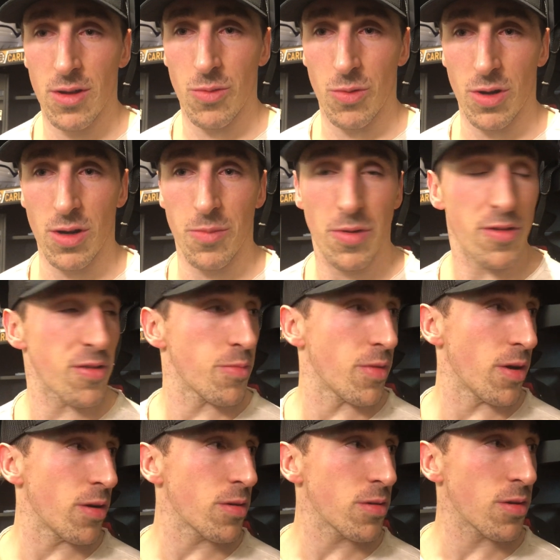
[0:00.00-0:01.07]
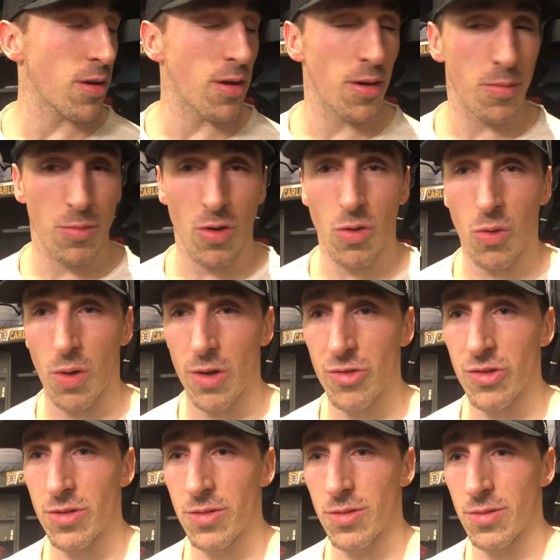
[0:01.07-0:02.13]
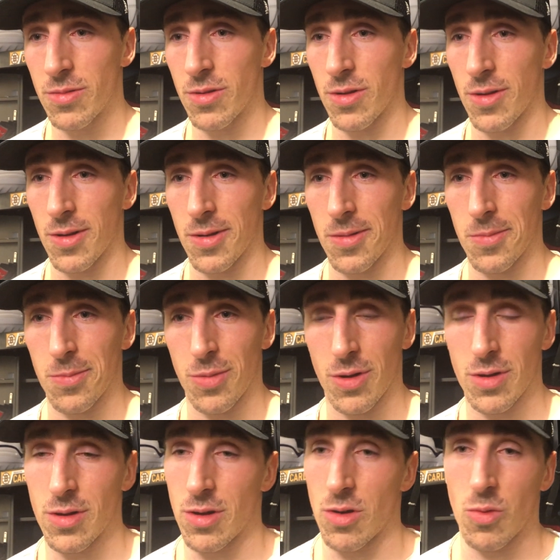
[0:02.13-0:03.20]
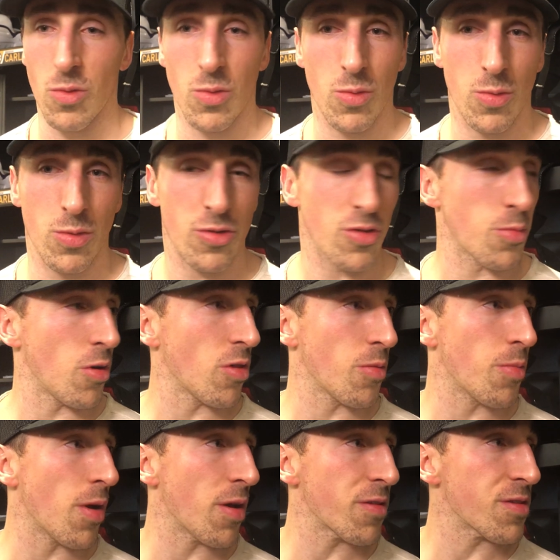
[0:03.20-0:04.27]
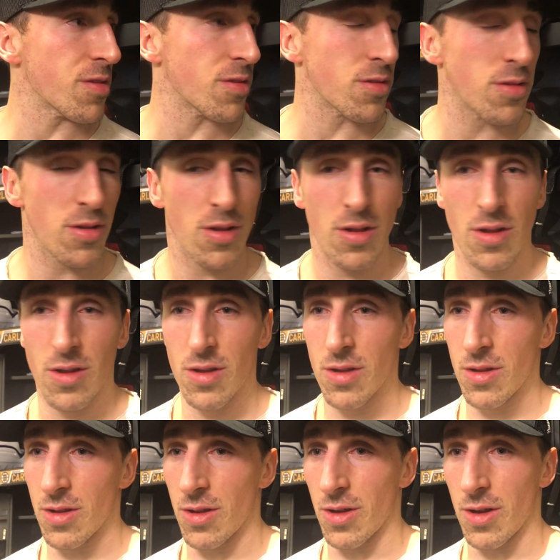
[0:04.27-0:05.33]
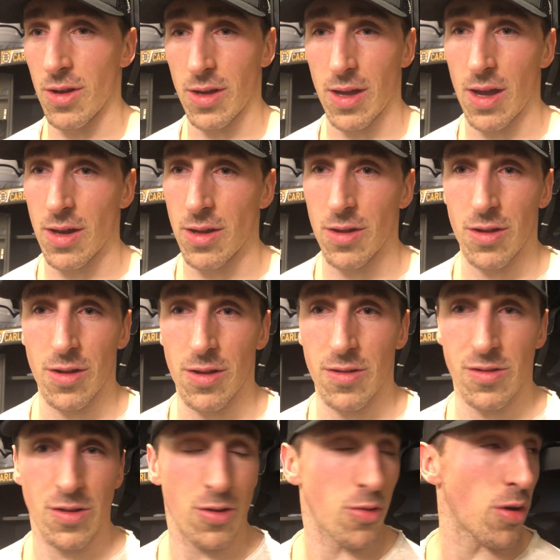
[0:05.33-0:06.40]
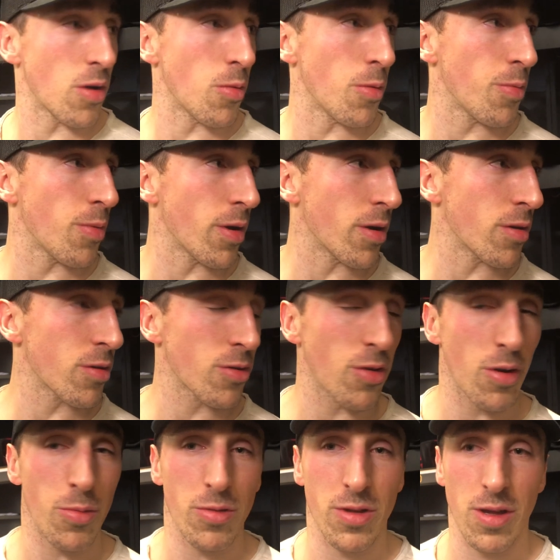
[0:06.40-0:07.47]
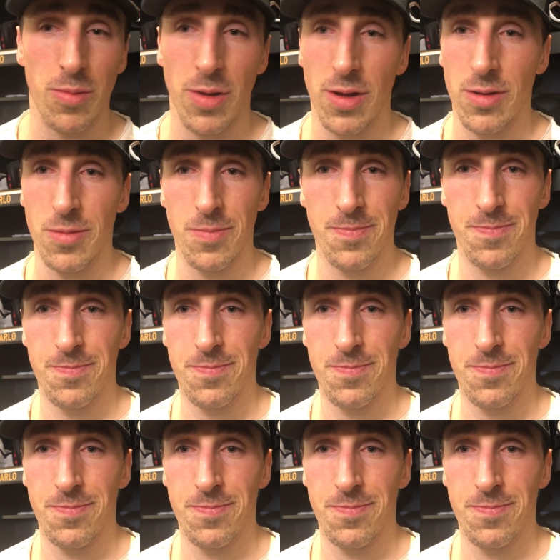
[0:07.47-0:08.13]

we're gonna miss him there, um, no question. Um, but you know, we wish him all the best. And uh, again, he, he's an incredible player, incredible teammate. And,